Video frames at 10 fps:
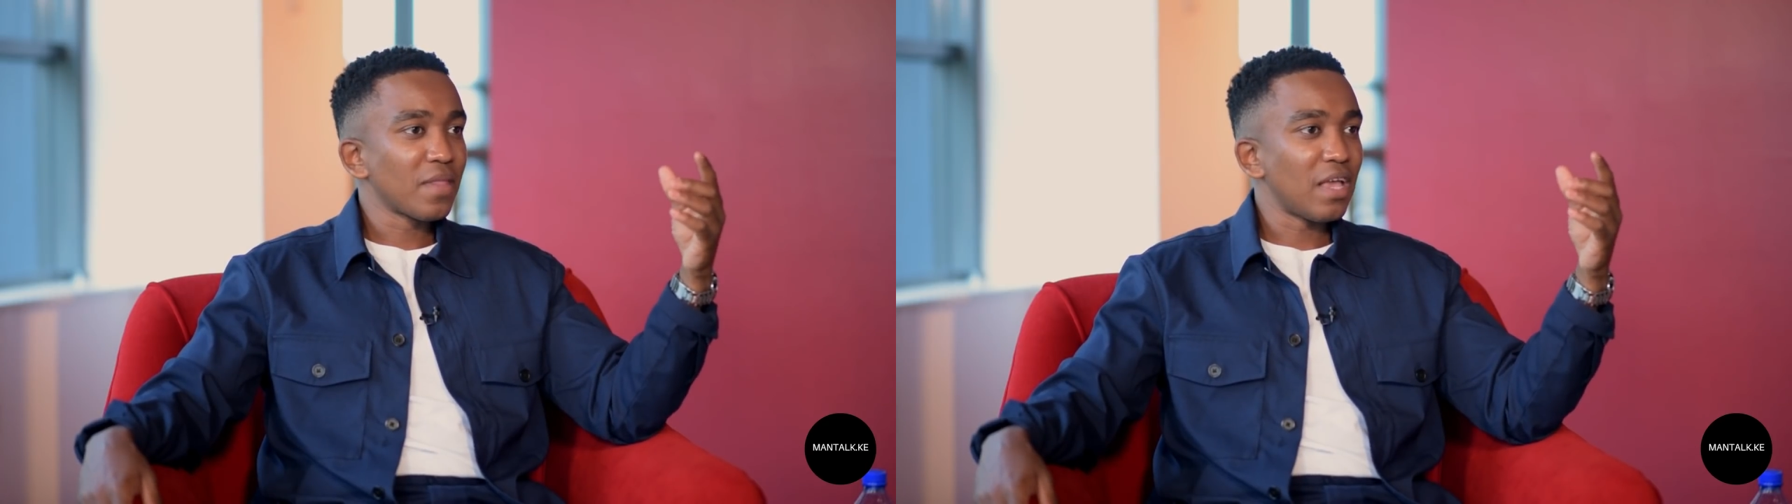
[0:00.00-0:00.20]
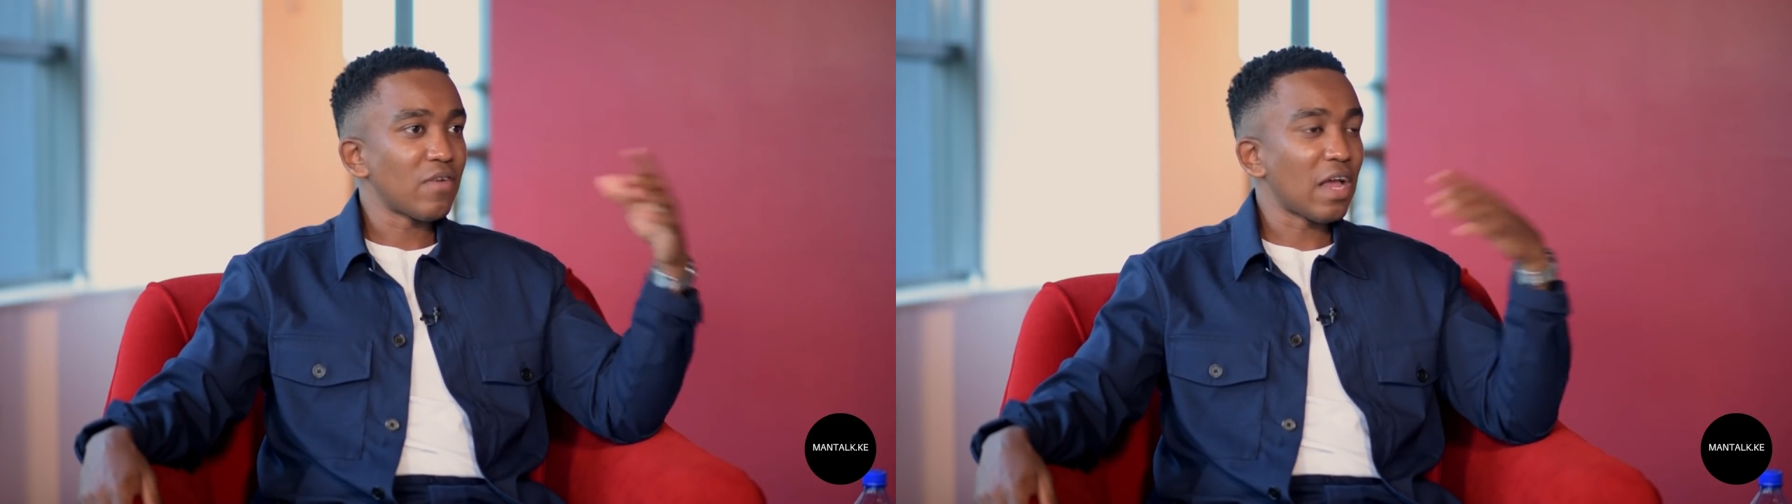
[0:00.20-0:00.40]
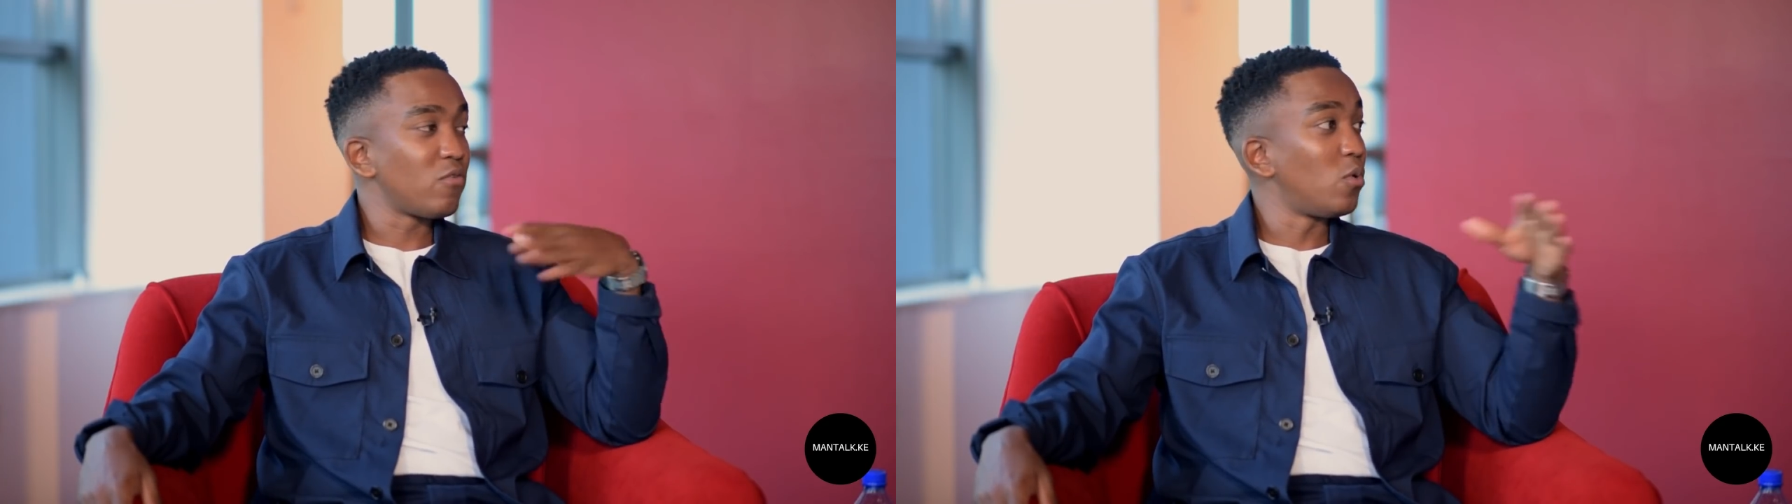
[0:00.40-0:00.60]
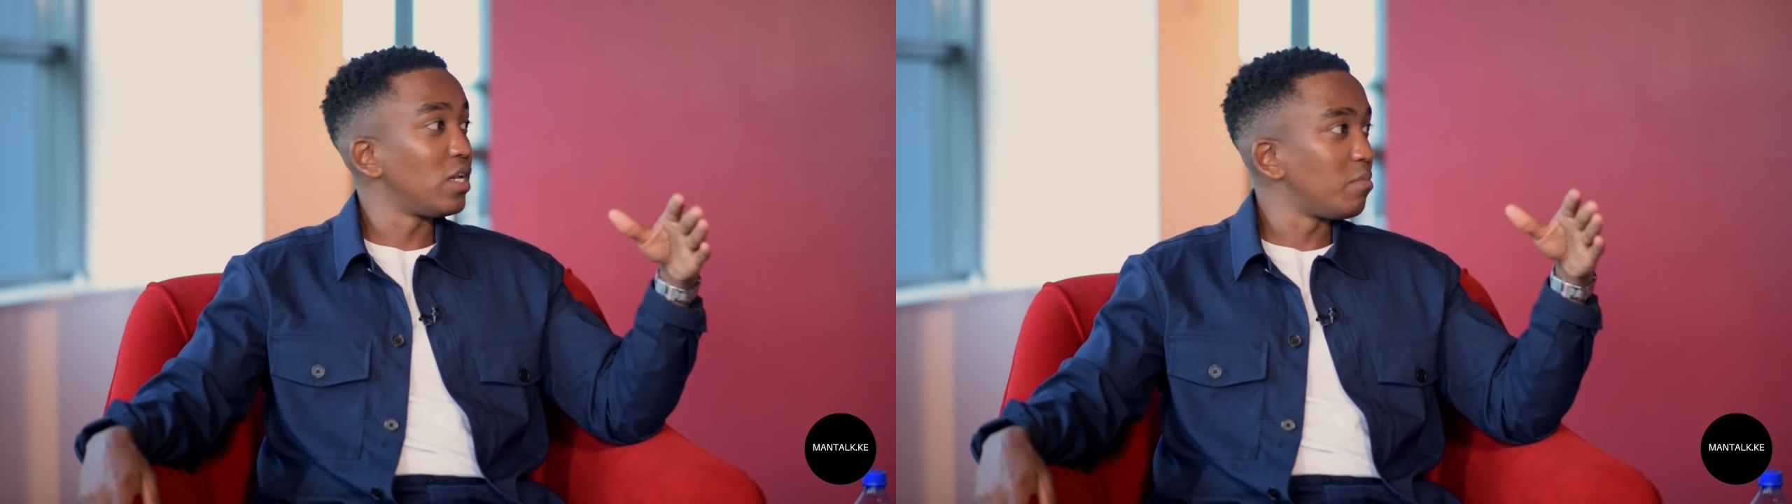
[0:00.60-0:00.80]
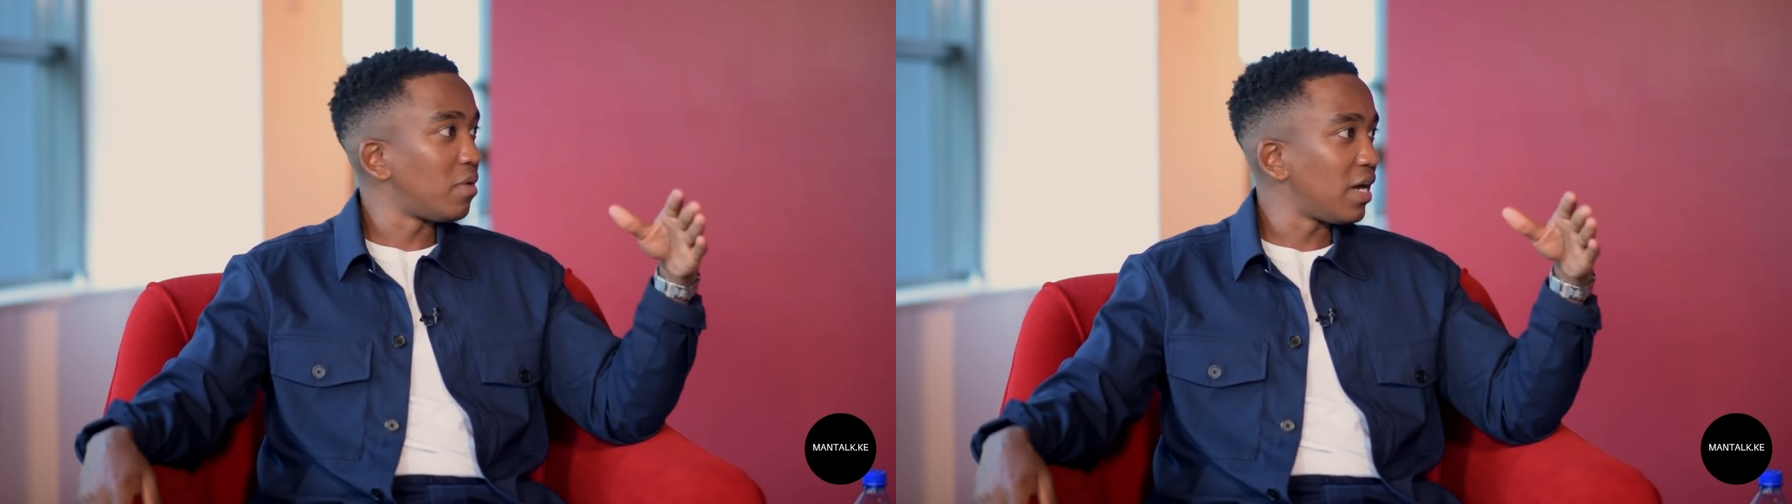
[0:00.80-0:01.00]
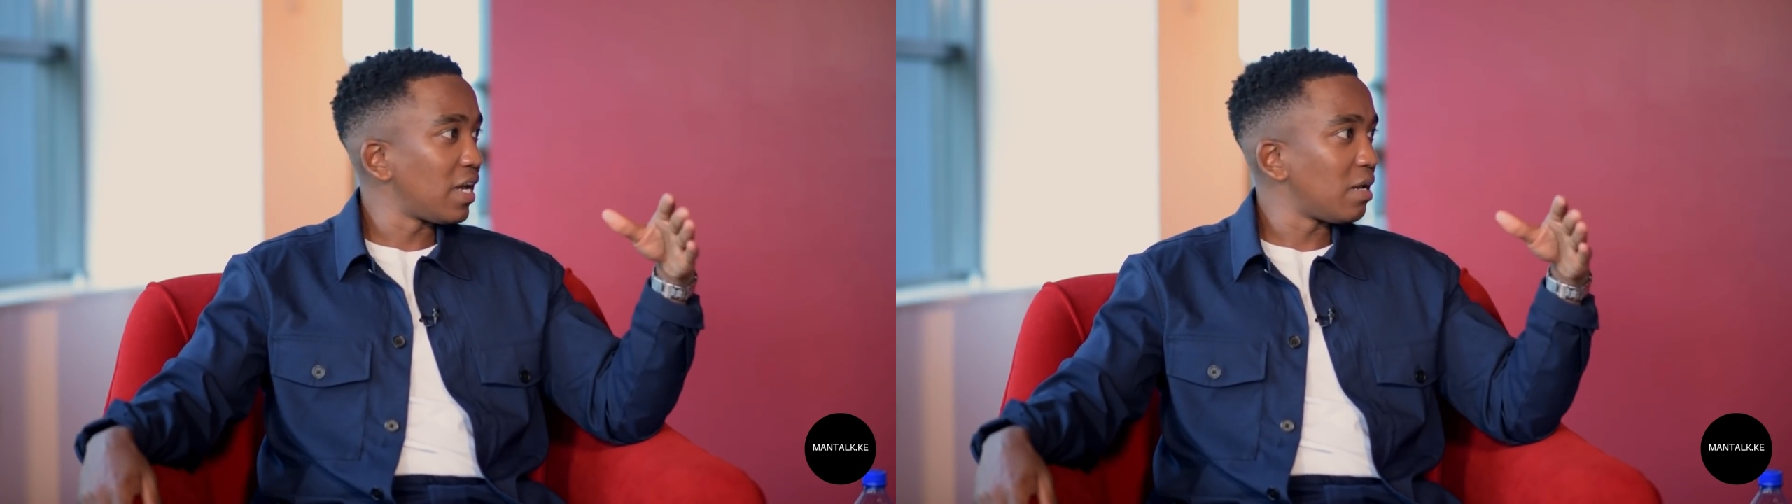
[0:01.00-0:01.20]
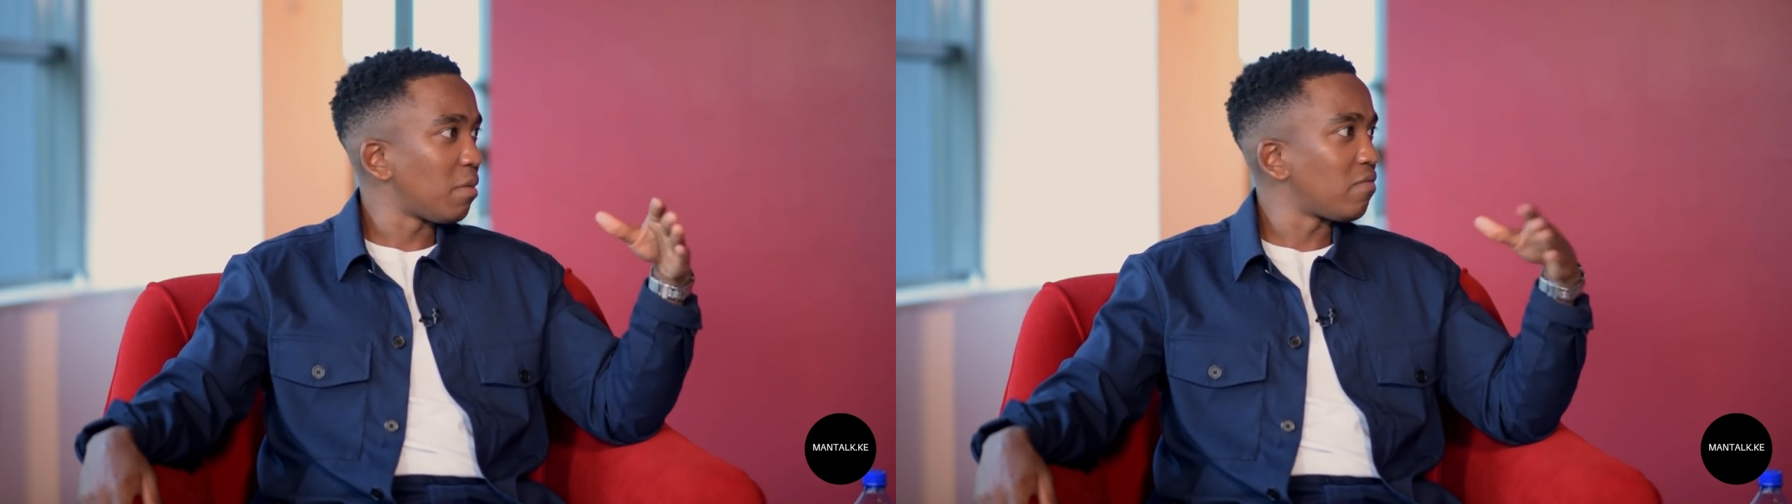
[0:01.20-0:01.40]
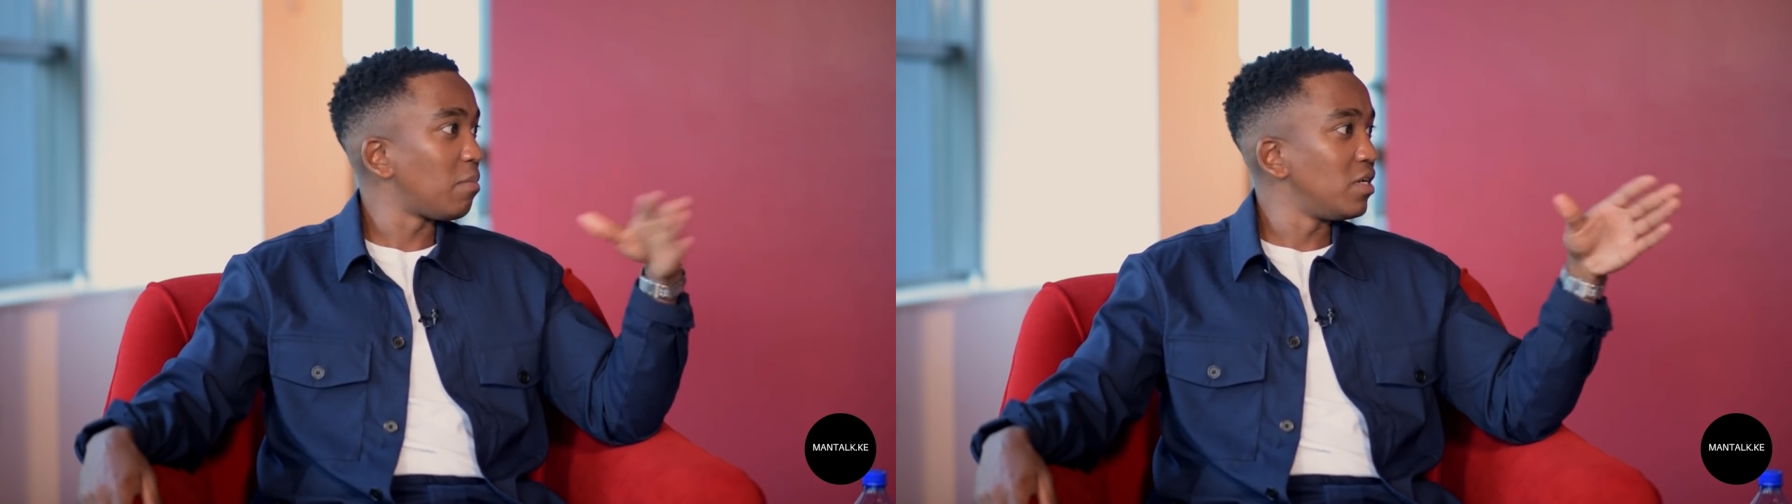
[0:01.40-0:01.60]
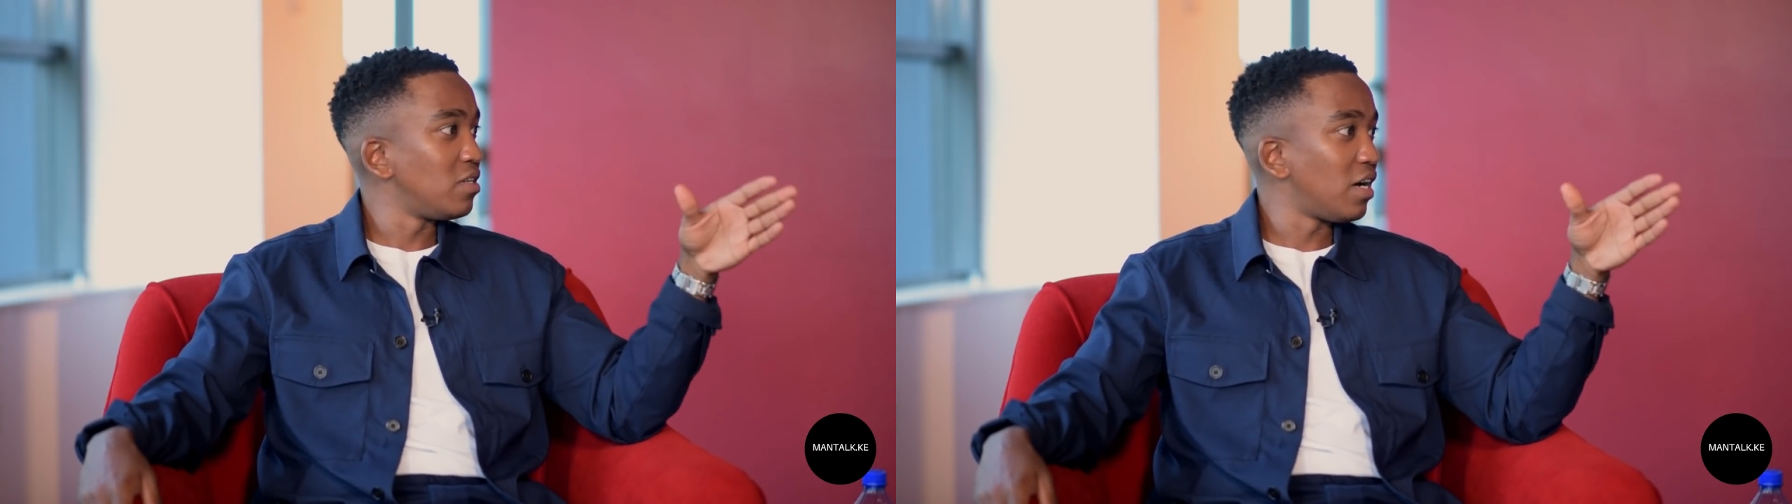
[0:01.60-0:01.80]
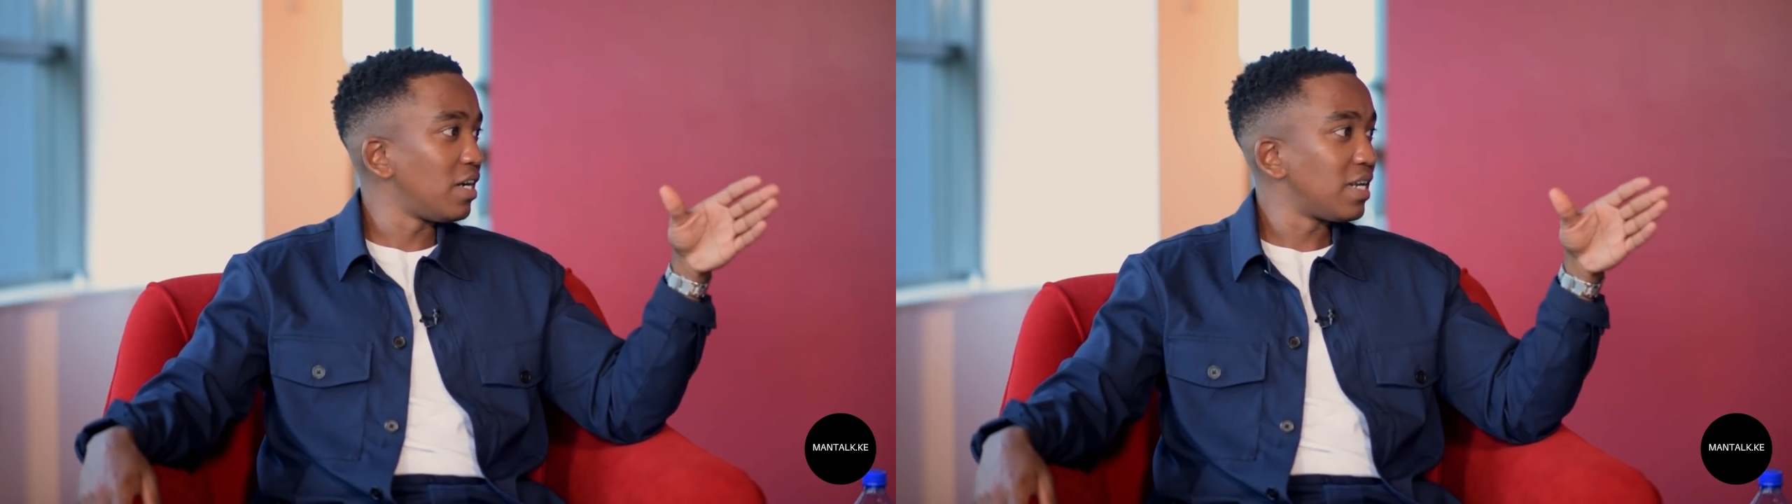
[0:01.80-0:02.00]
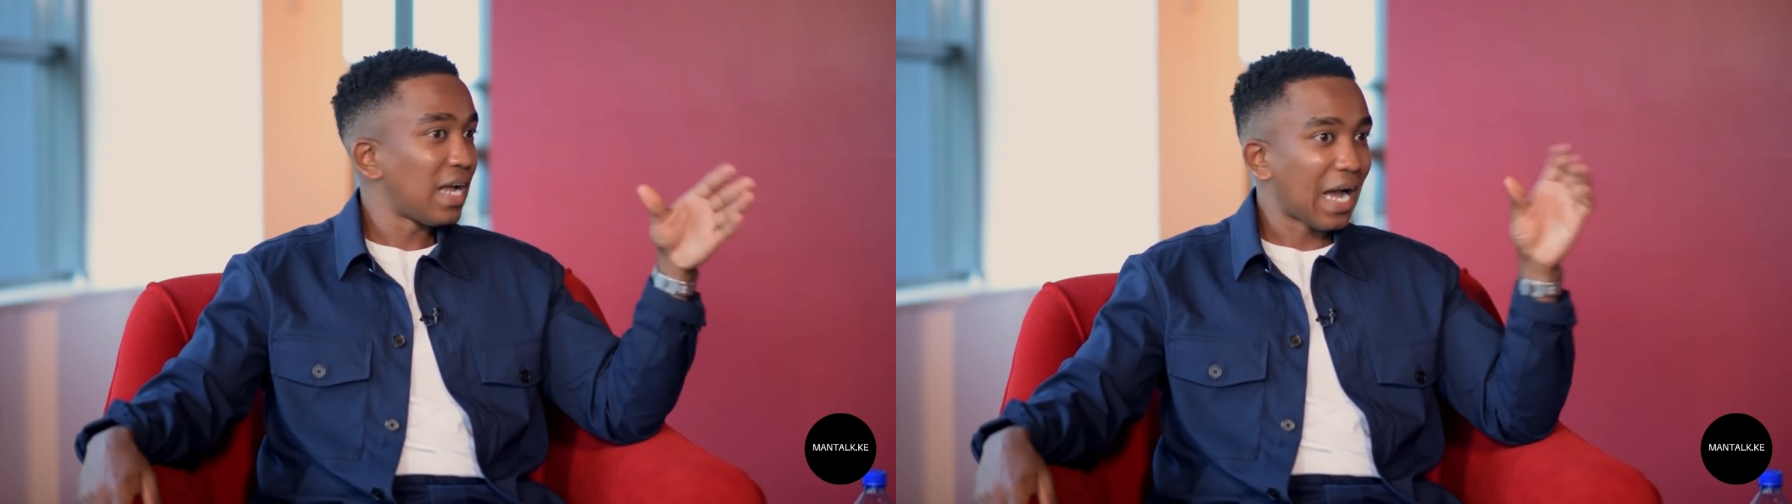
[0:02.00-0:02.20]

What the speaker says: if everyone in my family died,